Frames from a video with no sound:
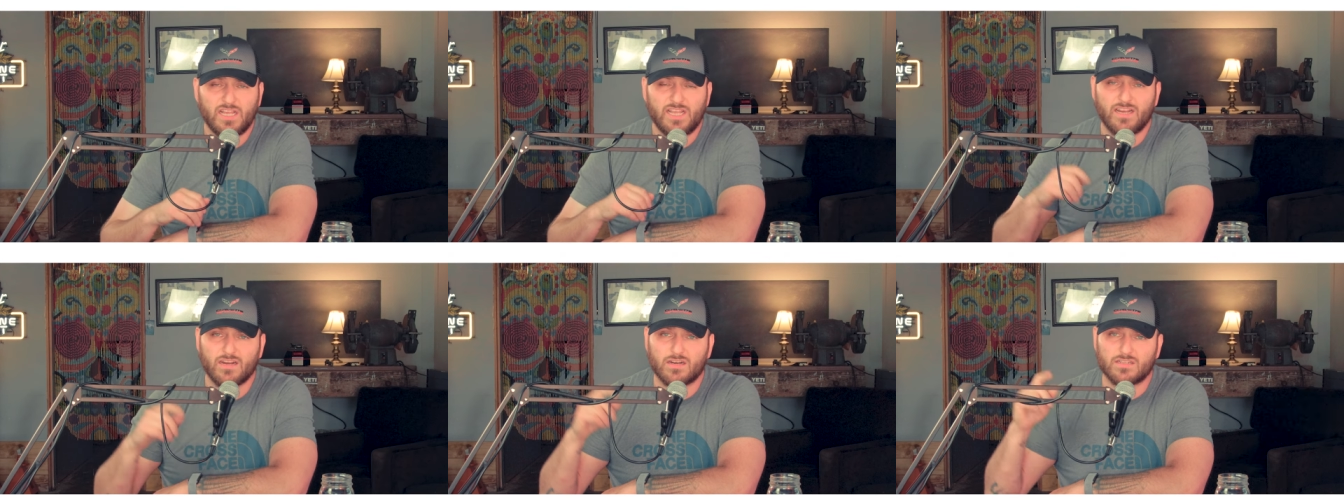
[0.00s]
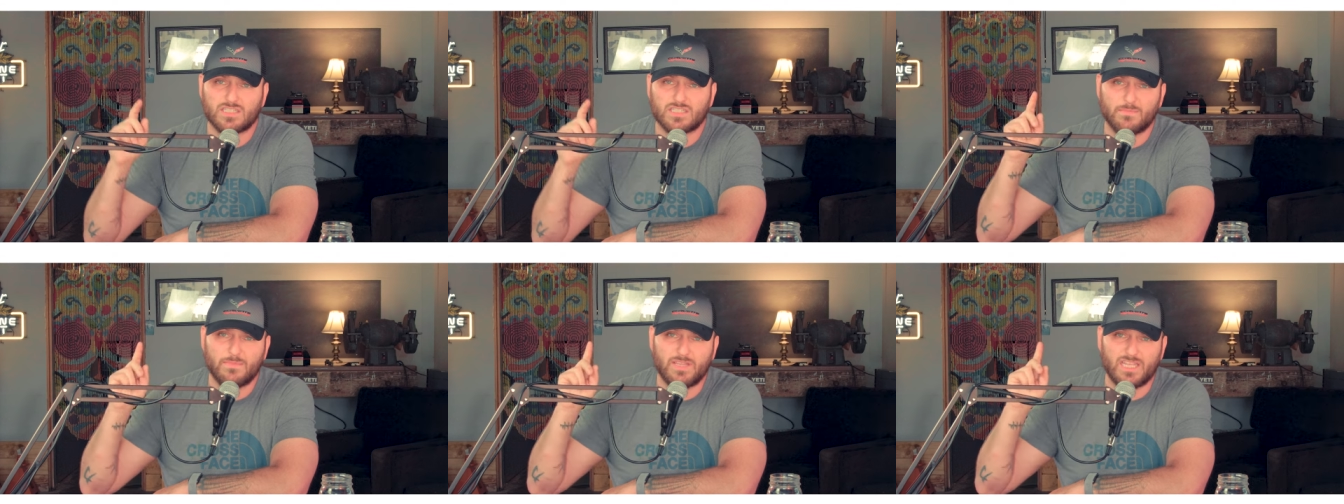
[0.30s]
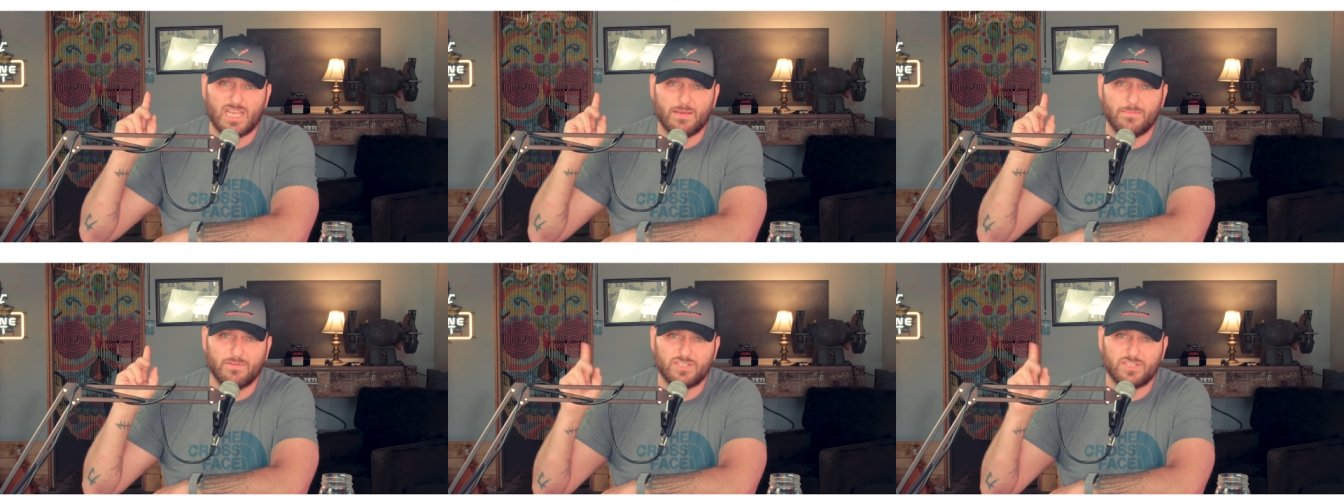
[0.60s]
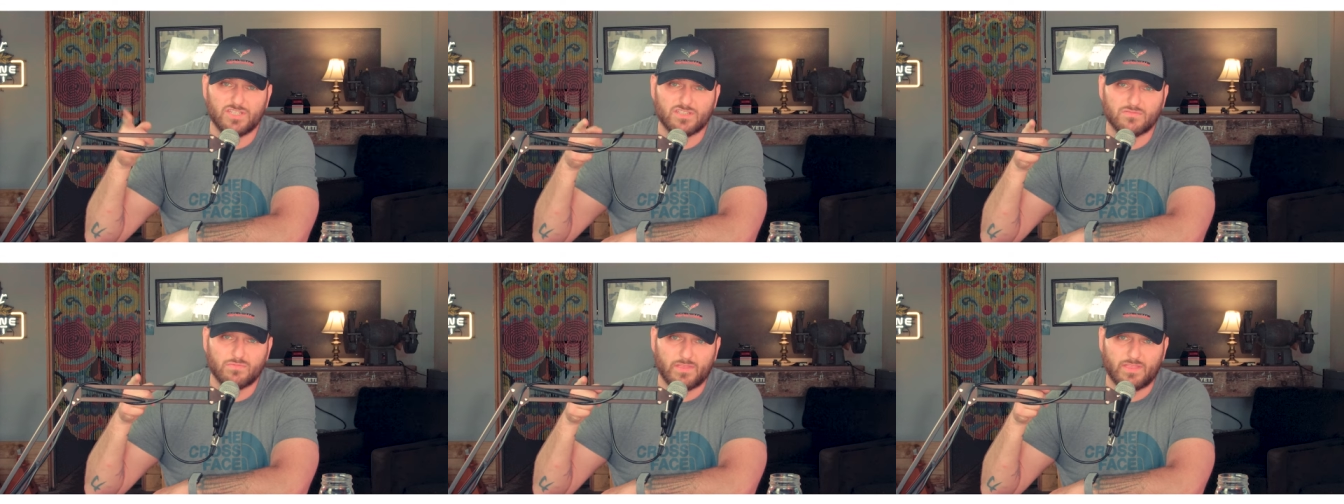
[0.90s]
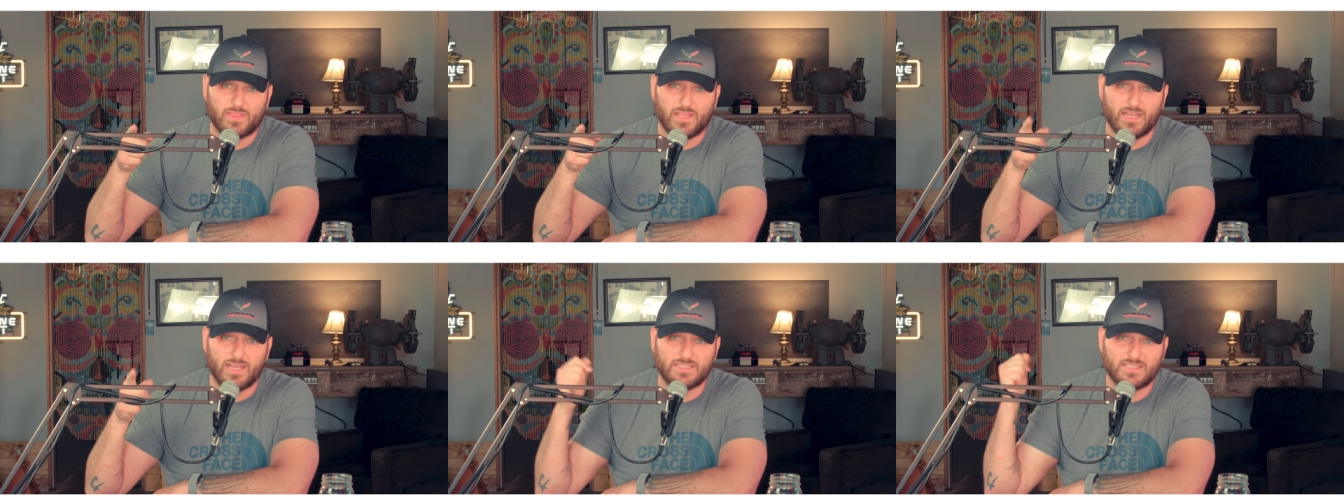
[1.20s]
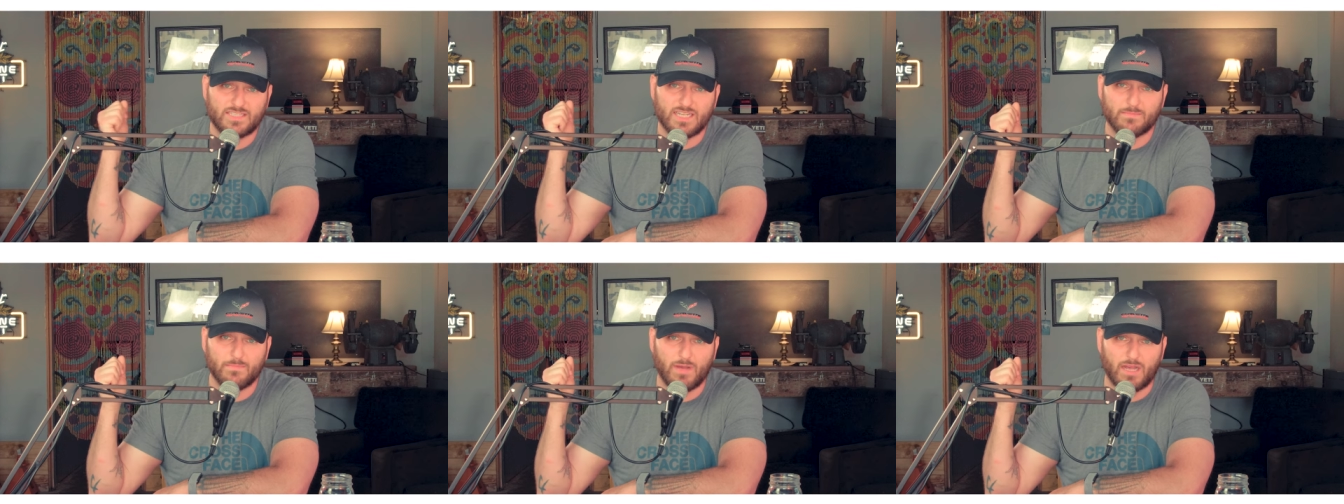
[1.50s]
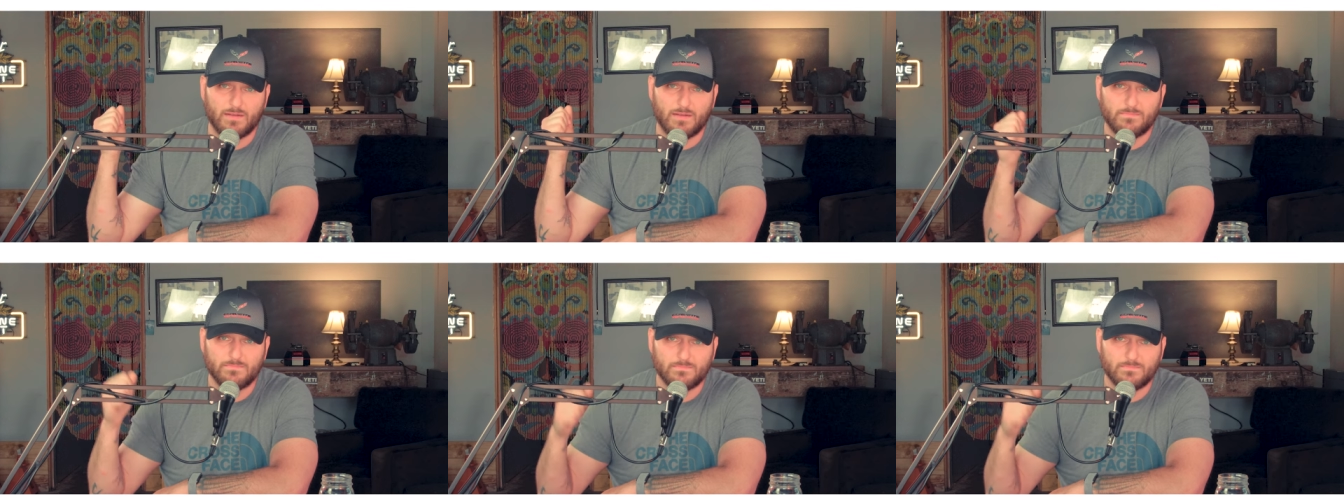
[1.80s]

Here are some of the images with the Sigma.